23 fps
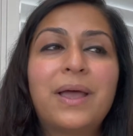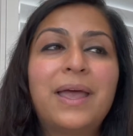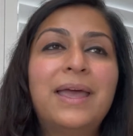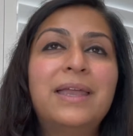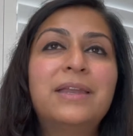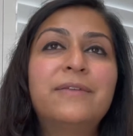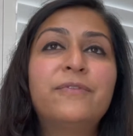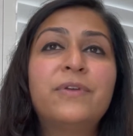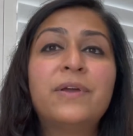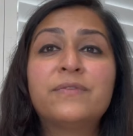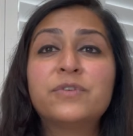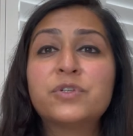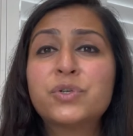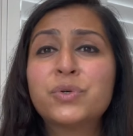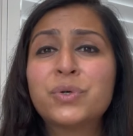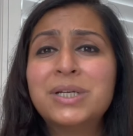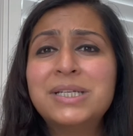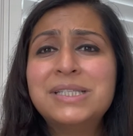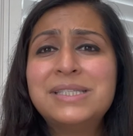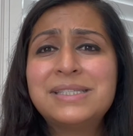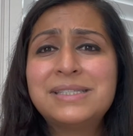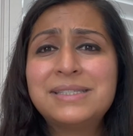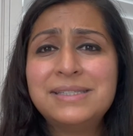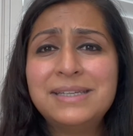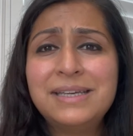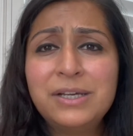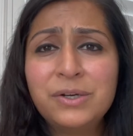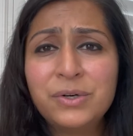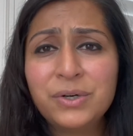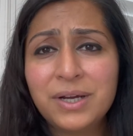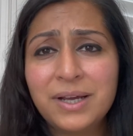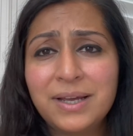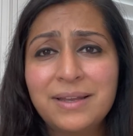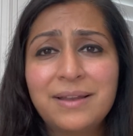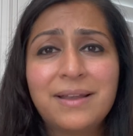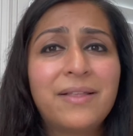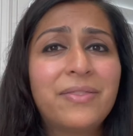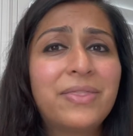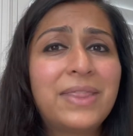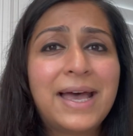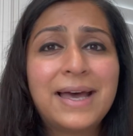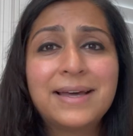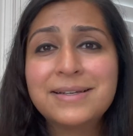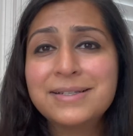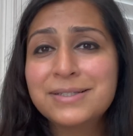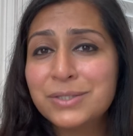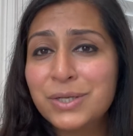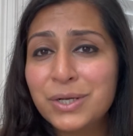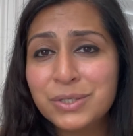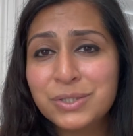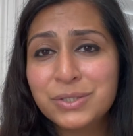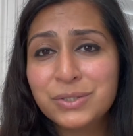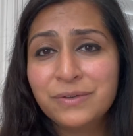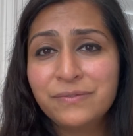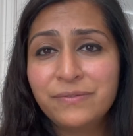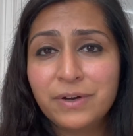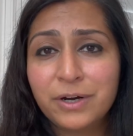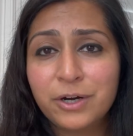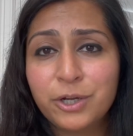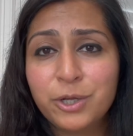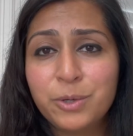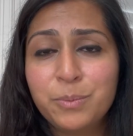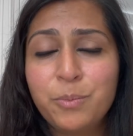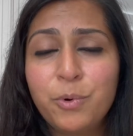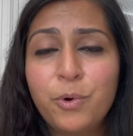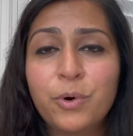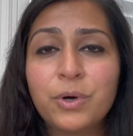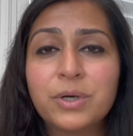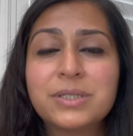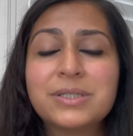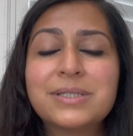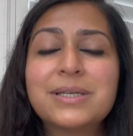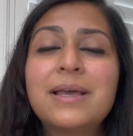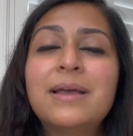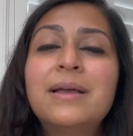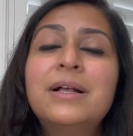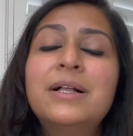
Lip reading: And if you have a trade secret, that is also very important.